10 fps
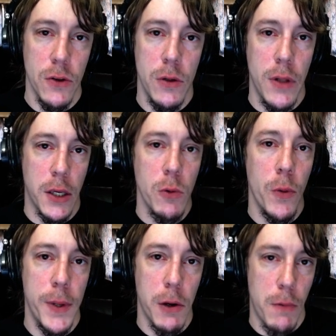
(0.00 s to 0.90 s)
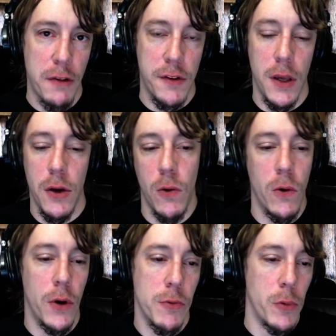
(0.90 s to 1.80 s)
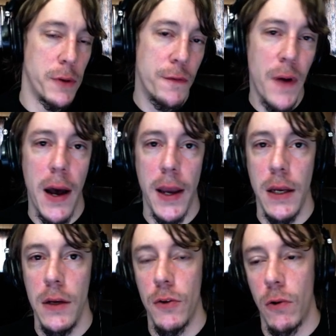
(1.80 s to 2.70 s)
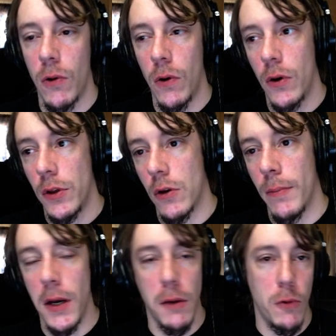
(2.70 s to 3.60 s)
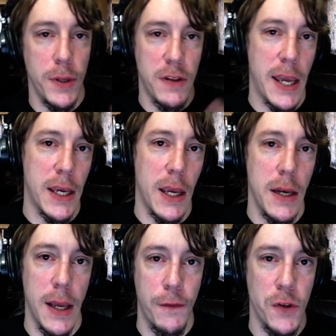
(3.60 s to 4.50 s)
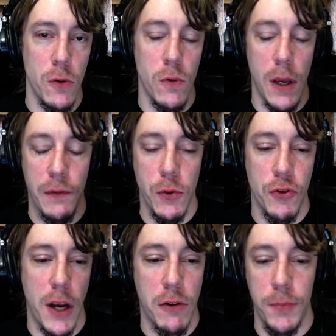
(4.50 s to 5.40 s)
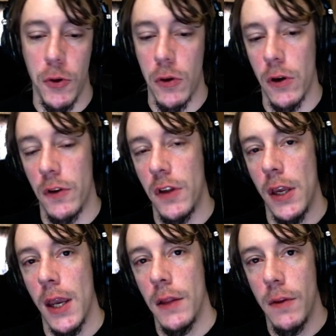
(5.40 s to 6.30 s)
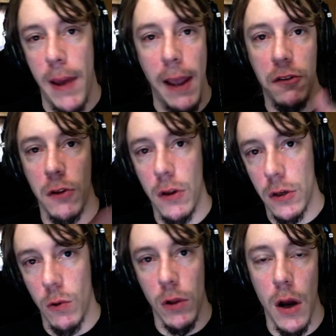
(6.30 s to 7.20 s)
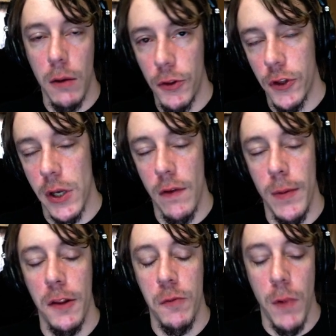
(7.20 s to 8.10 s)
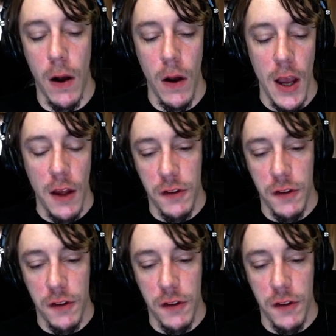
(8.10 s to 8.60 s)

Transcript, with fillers: You like you will be arrested or you will be fined or your money will be be taken if you if you trade cryptocurrency, and the banks go along with the government as well.